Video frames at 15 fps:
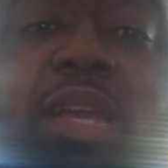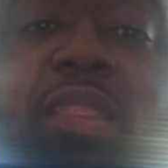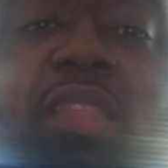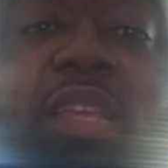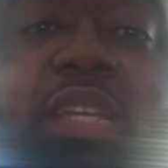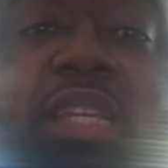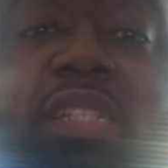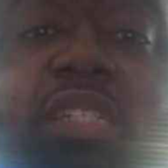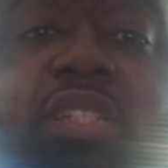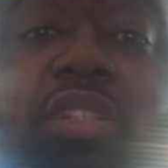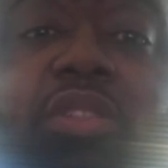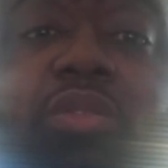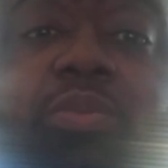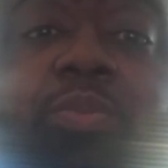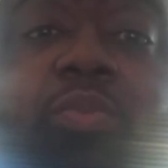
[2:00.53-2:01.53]
I think he's
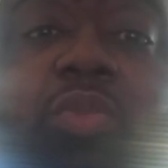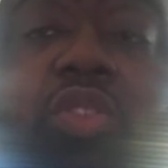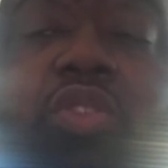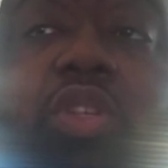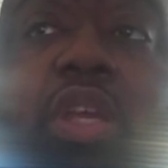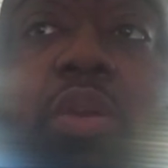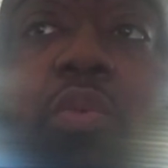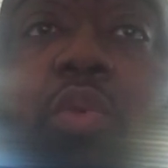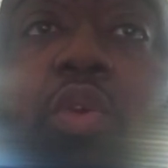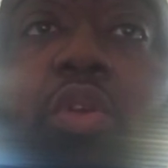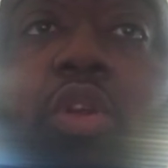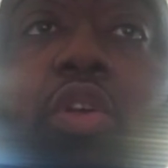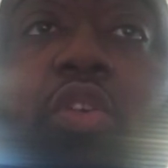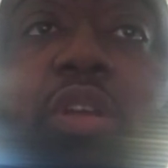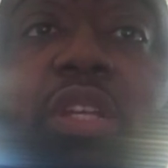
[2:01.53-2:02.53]
still trying to work on